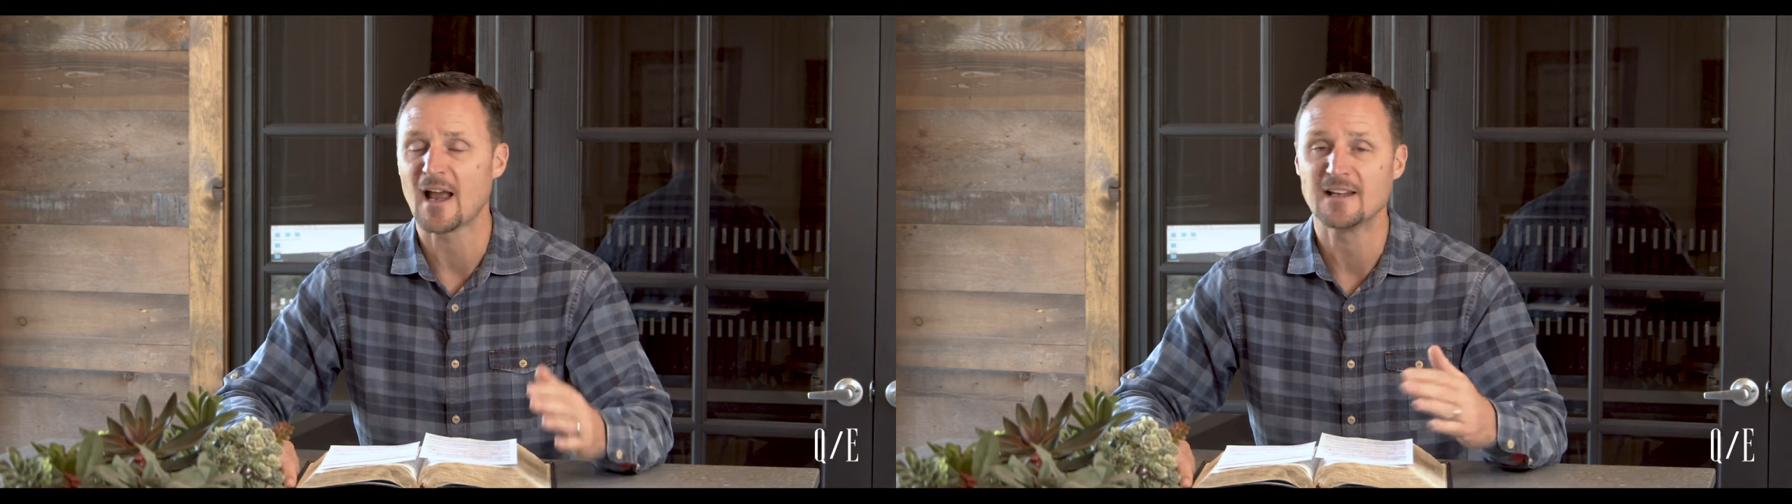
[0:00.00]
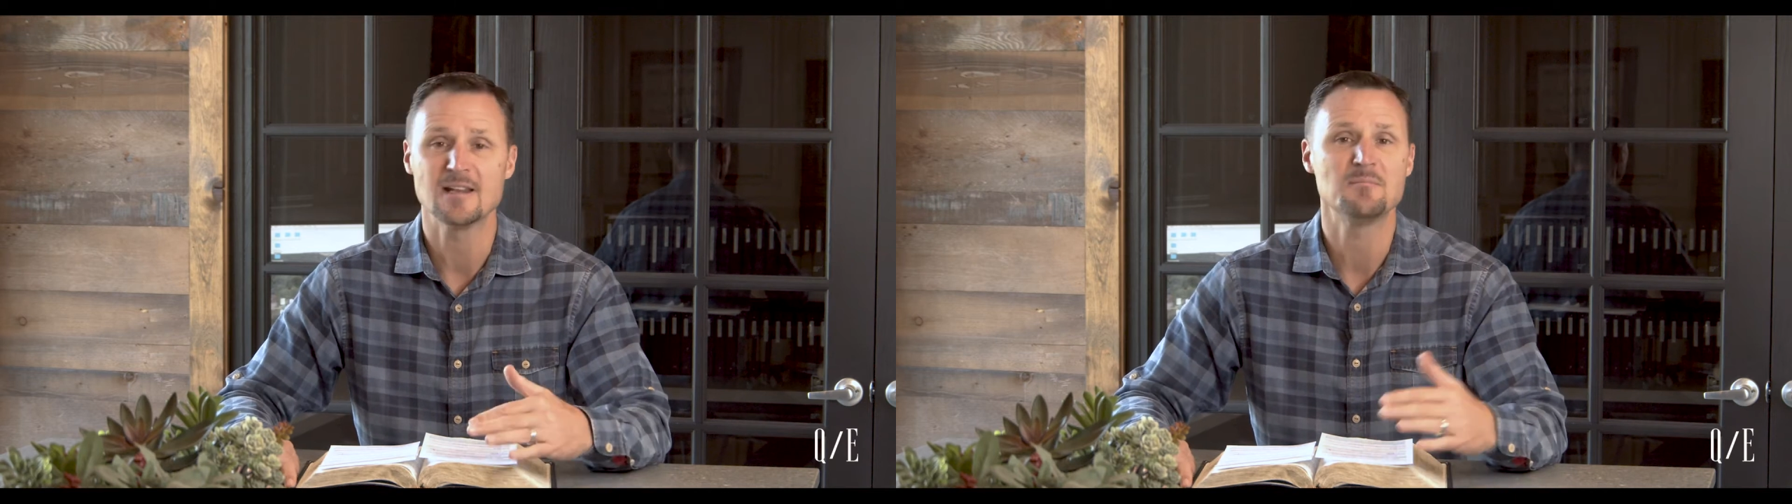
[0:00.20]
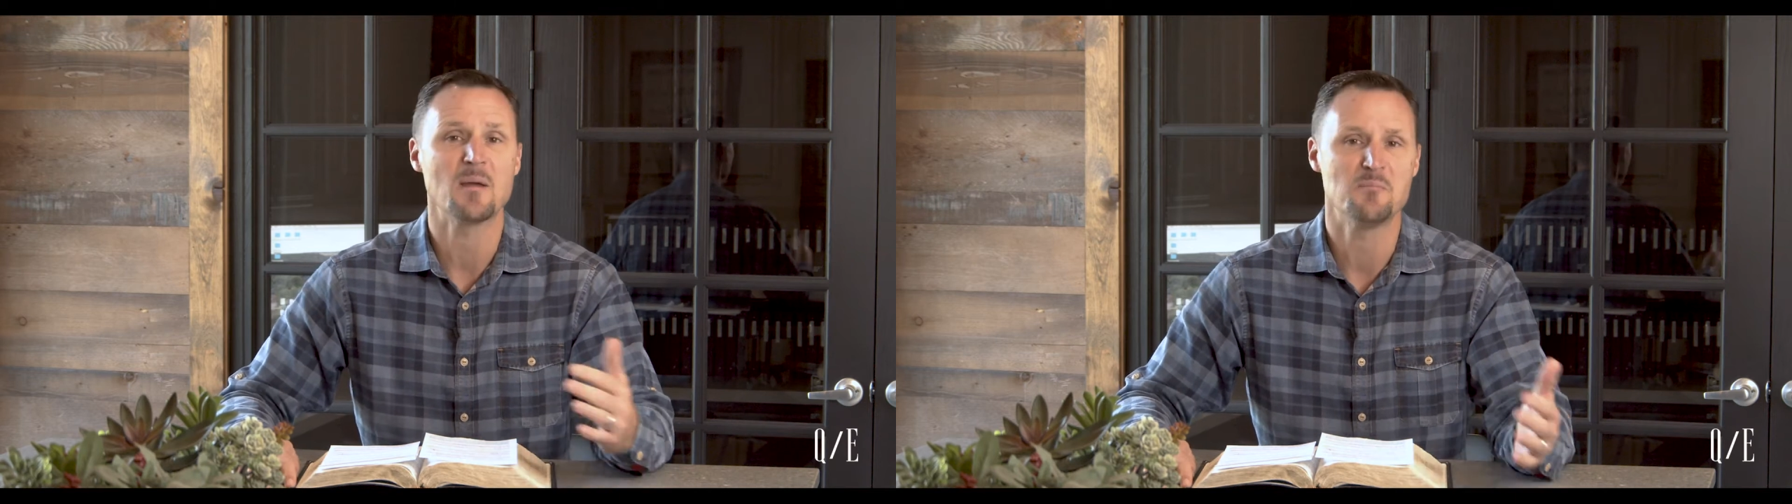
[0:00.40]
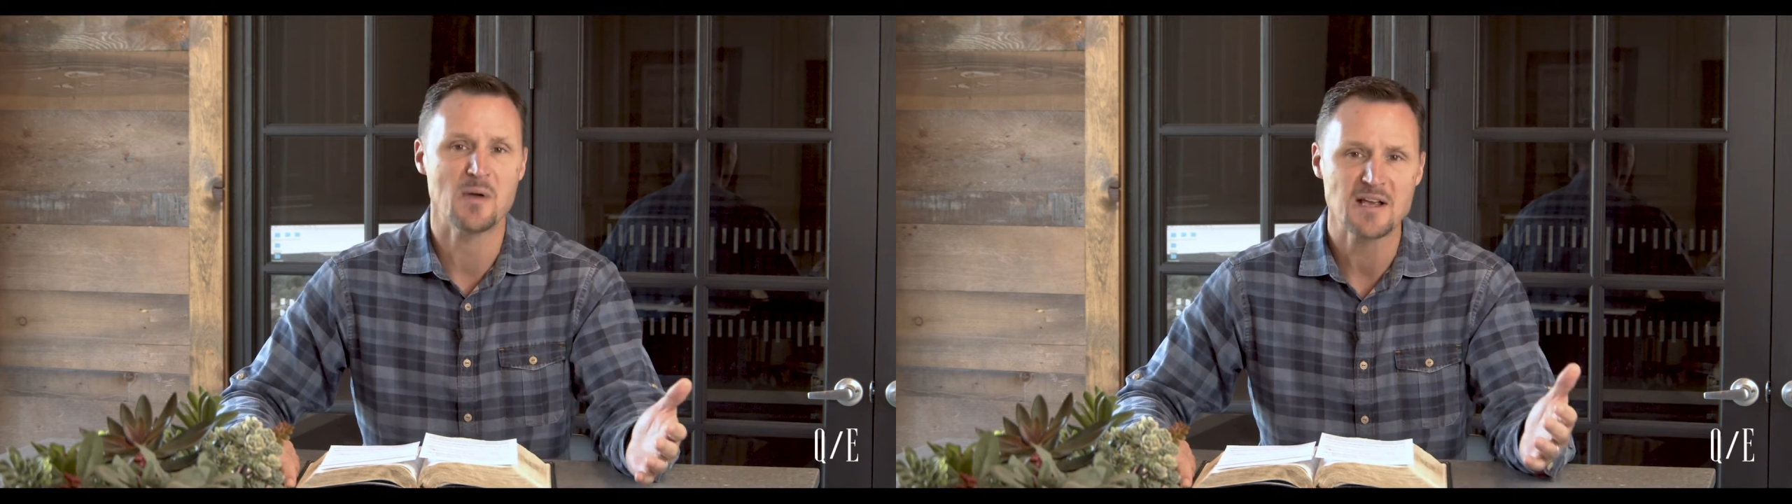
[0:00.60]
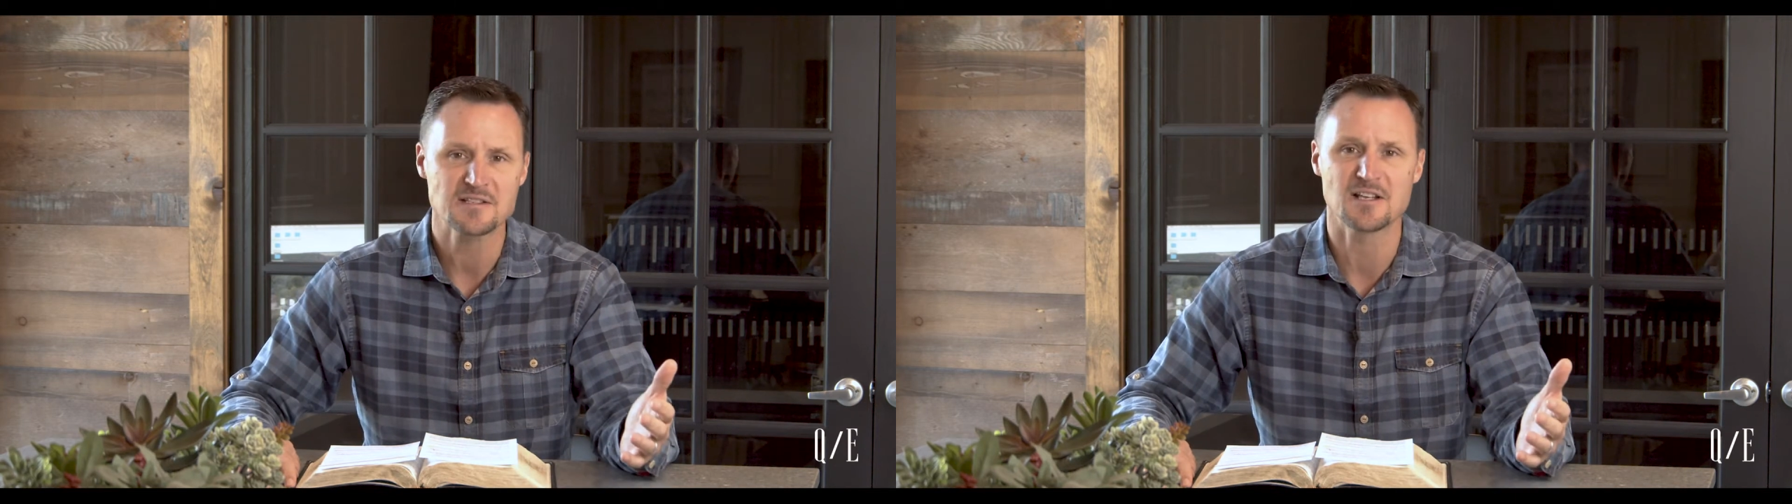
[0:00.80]
I did my
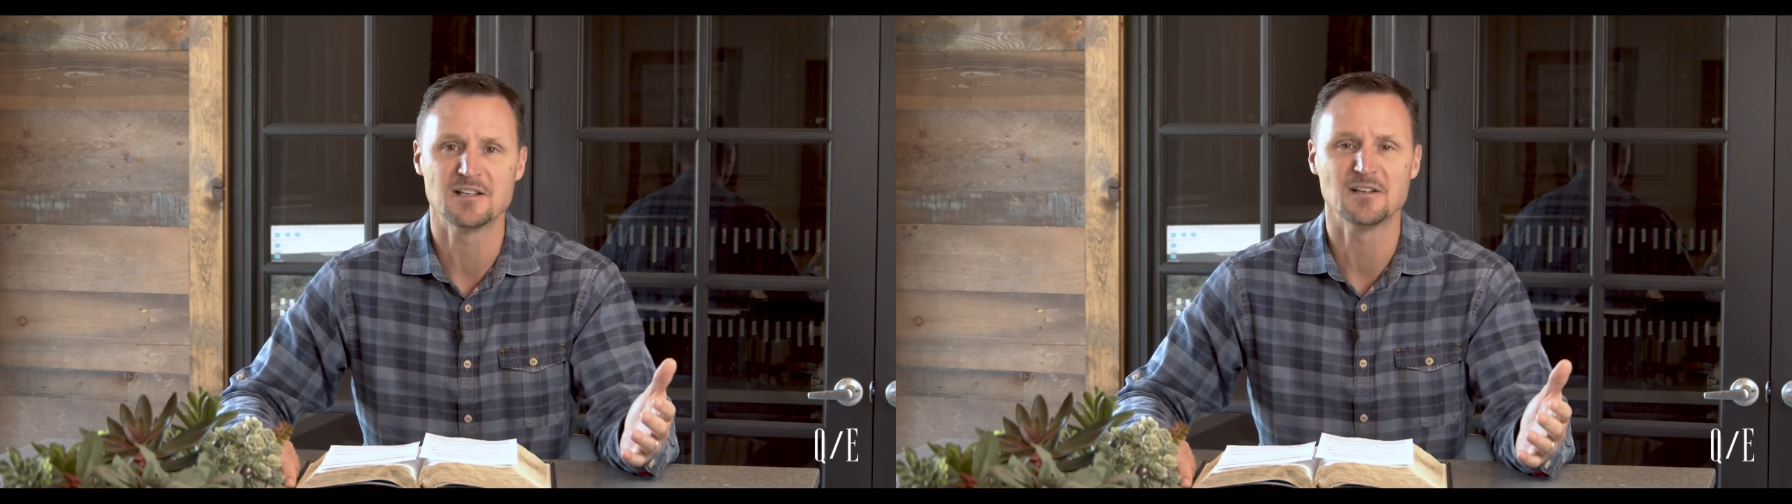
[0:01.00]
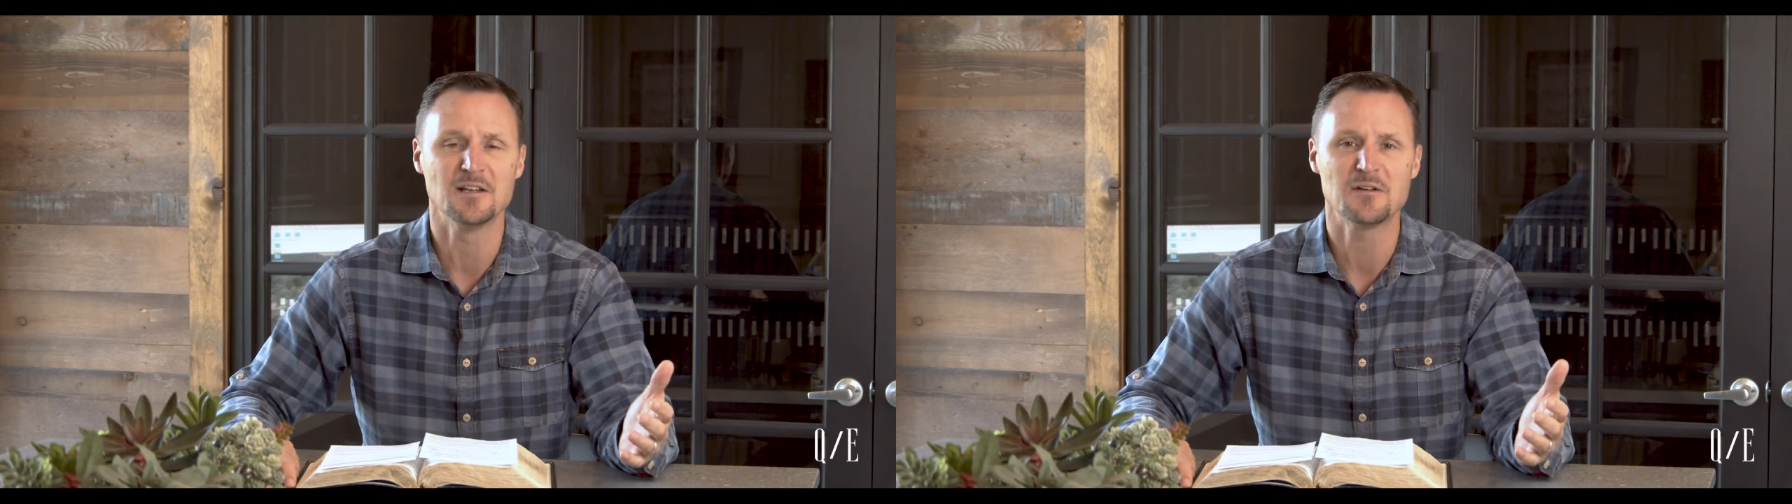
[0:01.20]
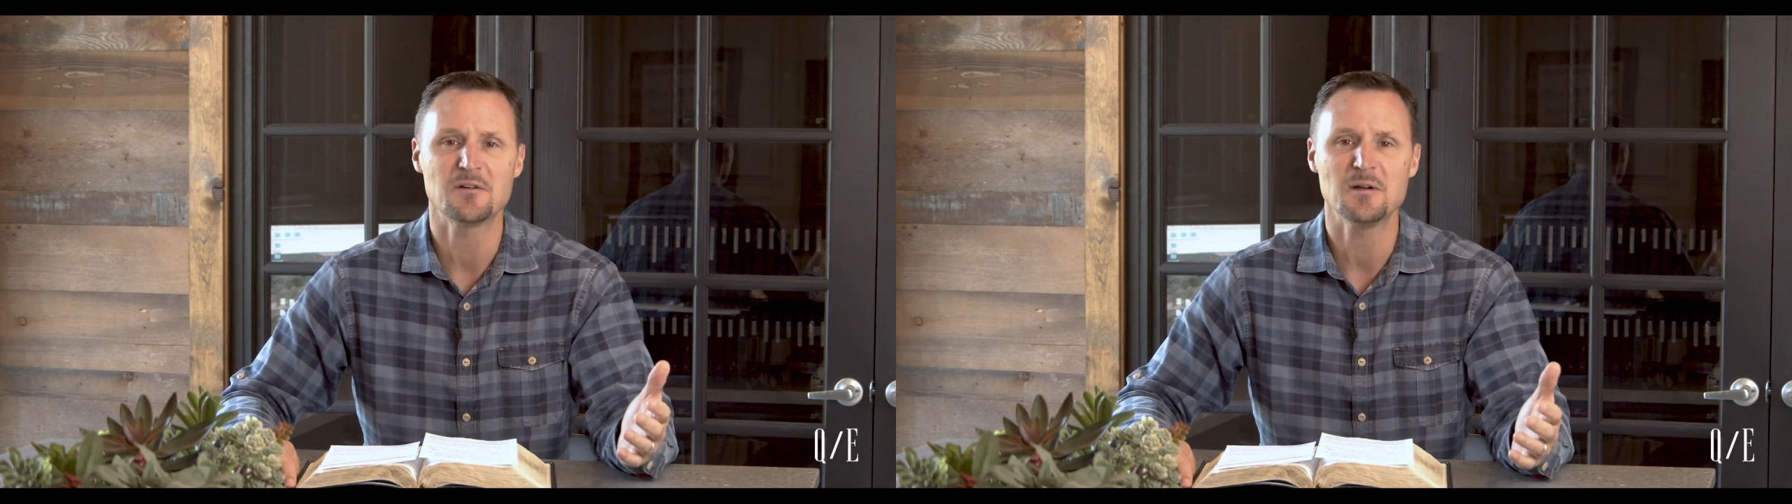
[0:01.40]
best to deliver